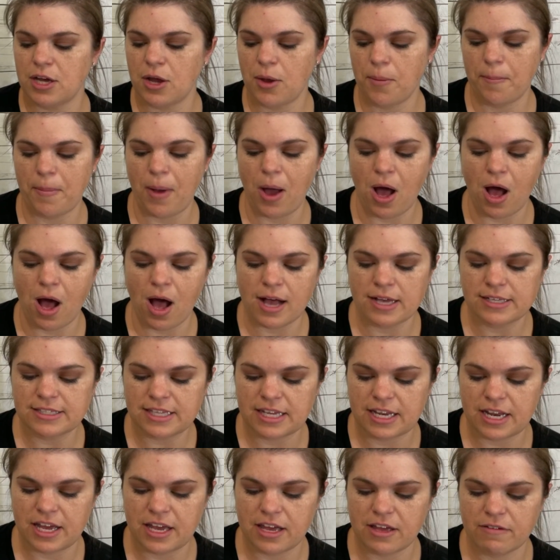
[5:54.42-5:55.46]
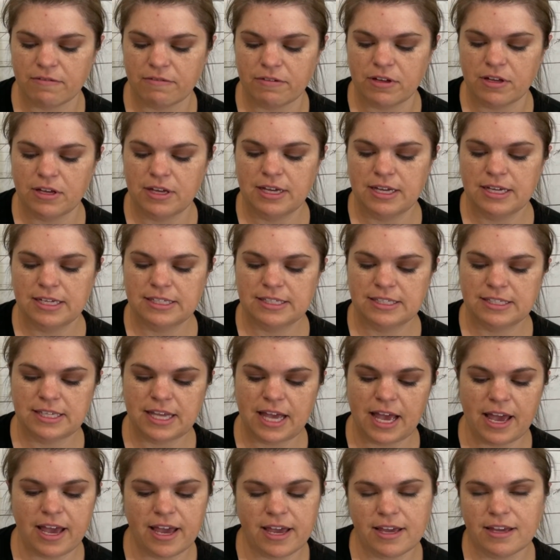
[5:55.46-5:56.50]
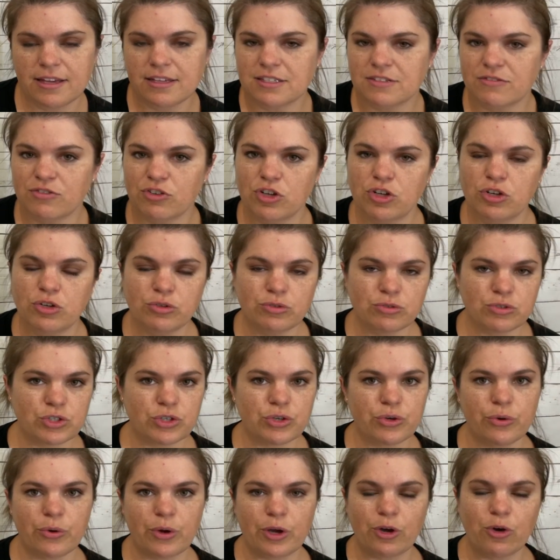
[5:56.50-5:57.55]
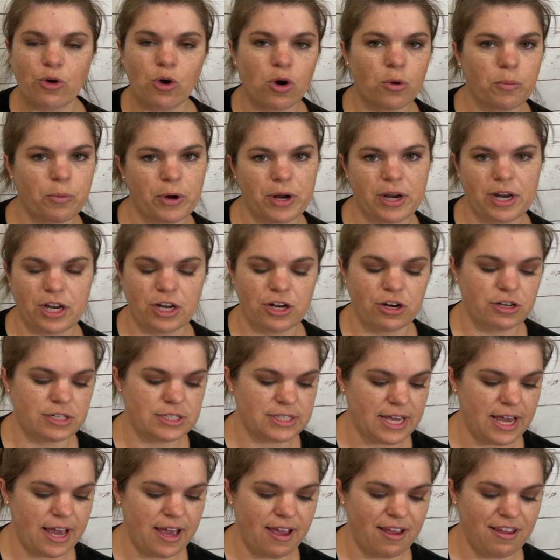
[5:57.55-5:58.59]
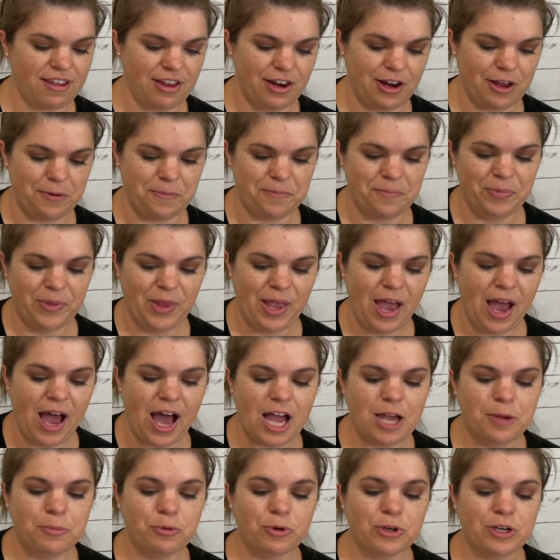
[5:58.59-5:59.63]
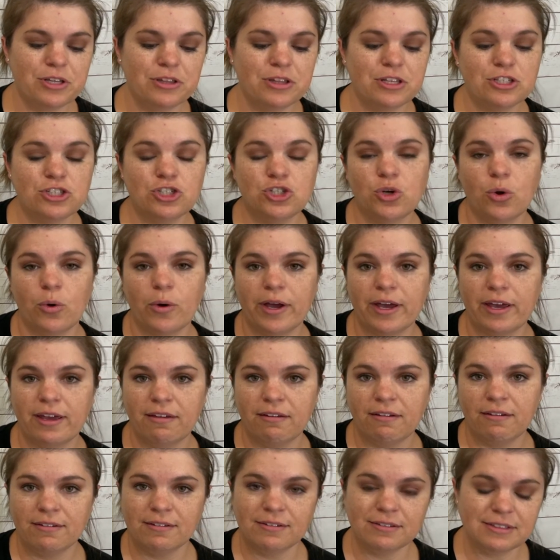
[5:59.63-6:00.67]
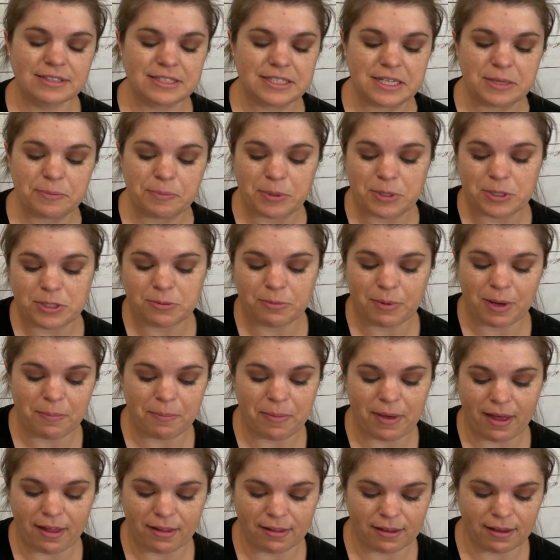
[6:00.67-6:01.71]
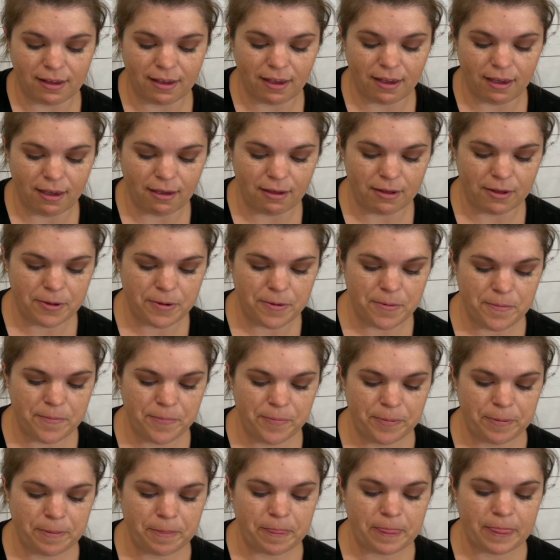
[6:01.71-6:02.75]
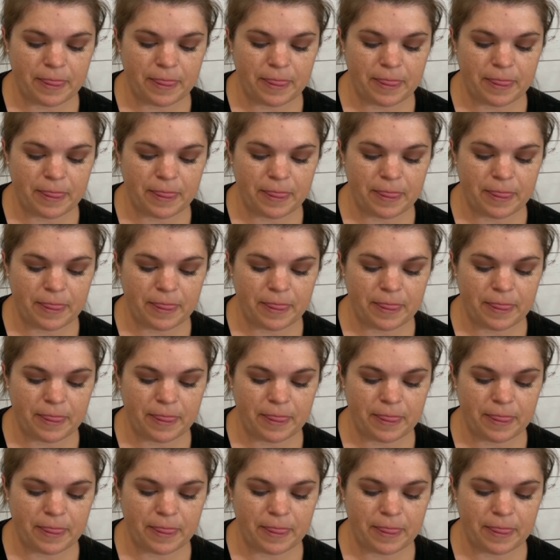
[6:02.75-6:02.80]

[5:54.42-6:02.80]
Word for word: positive sayings for you to incorporate in your day. You know, I breathe joy deep into my belly. I